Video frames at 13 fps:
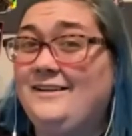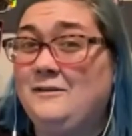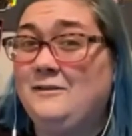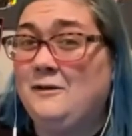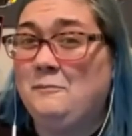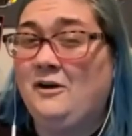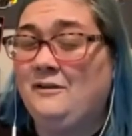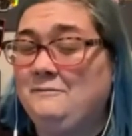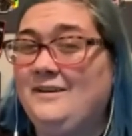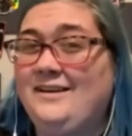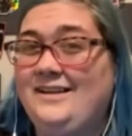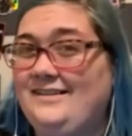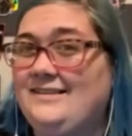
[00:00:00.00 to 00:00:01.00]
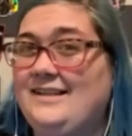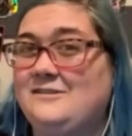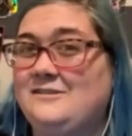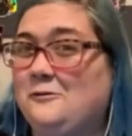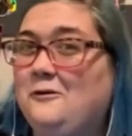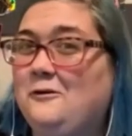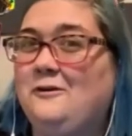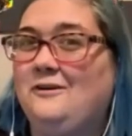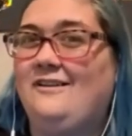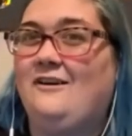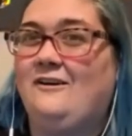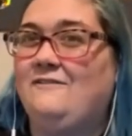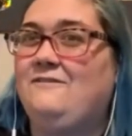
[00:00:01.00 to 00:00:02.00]
the bald monkeys as a
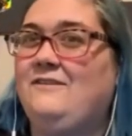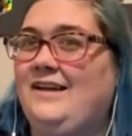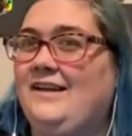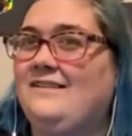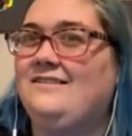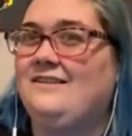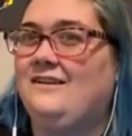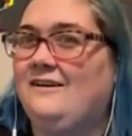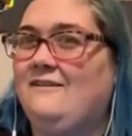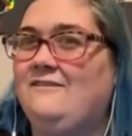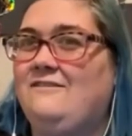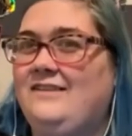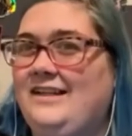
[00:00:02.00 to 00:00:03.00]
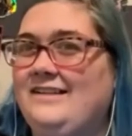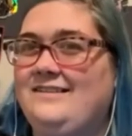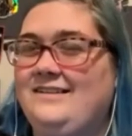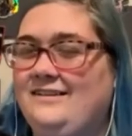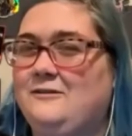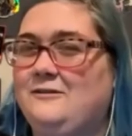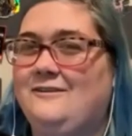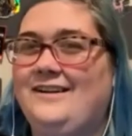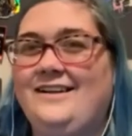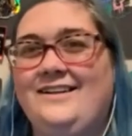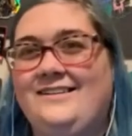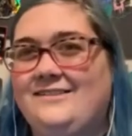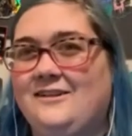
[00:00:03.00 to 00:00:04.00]
whole are fans of Nasty
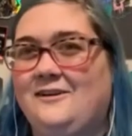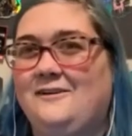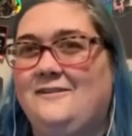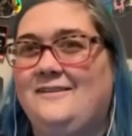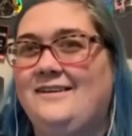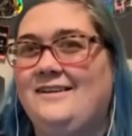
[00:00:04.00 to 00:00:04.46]
Leroy. So the